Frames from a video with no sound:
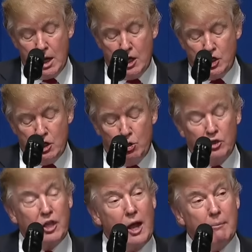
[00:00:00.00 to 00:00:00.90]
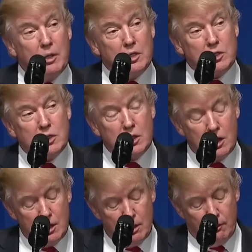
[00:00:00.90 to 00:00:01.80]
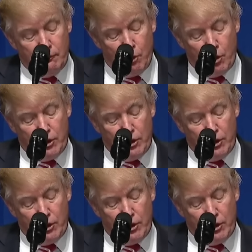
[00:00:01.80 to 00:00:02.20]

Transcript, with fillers: and General Thomas for